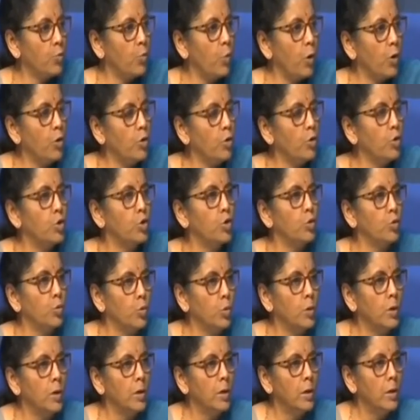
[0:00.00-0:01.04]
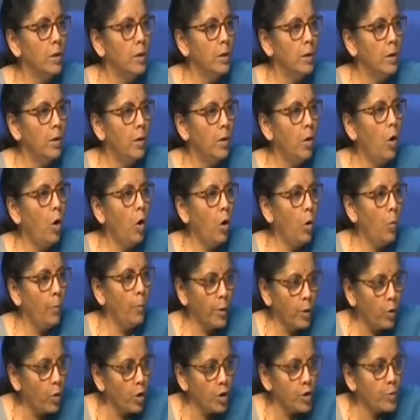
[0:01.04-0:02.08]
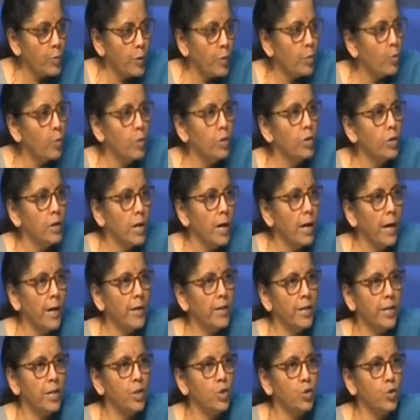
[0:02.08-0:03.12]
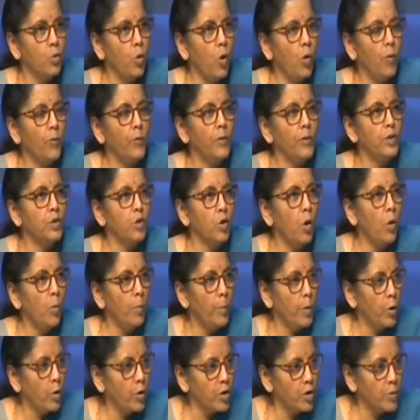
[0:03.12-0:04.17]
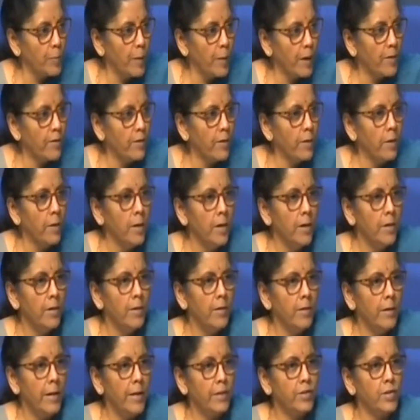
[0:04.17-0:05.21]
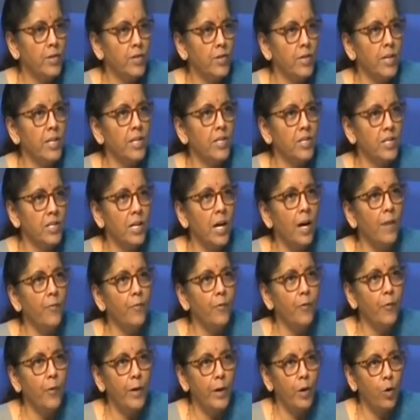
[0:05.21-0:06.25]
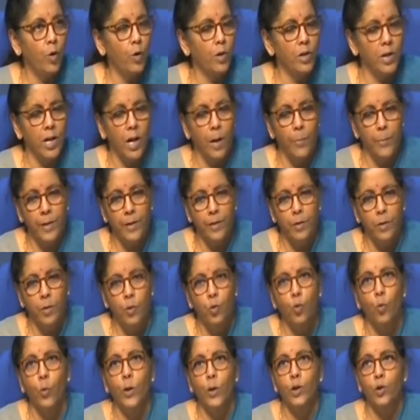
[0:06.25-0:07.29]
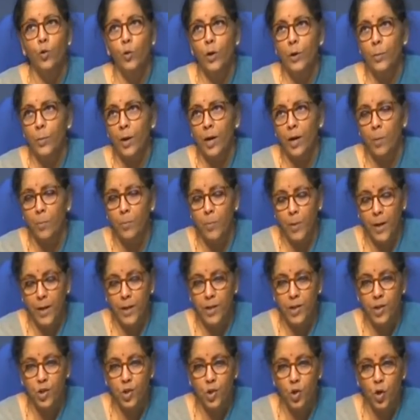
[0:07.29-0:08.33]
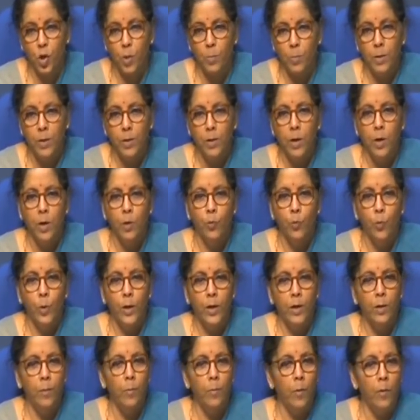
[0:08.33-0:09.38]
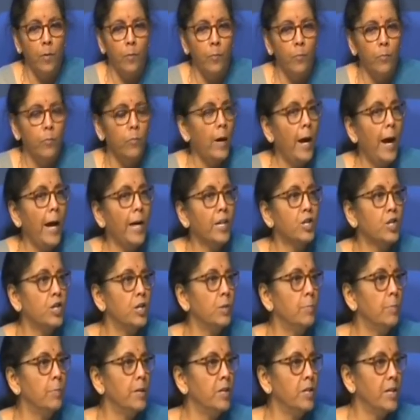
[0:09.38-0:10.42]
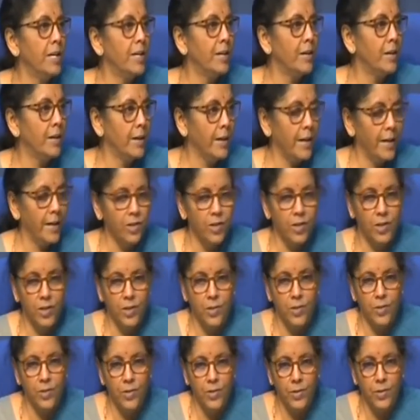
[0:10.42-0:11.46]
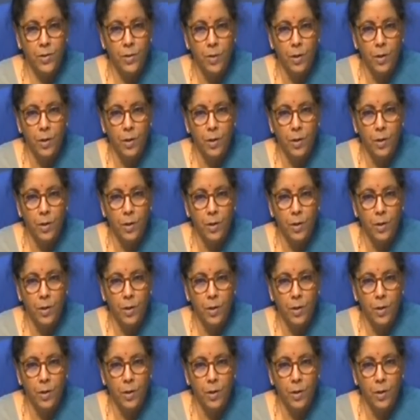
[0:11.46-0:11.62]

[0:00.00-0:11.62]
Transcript: one or two, or because we couldn't attend to office, or because my necessary staff were not coming who were doing my compliance job, will action be taken against us.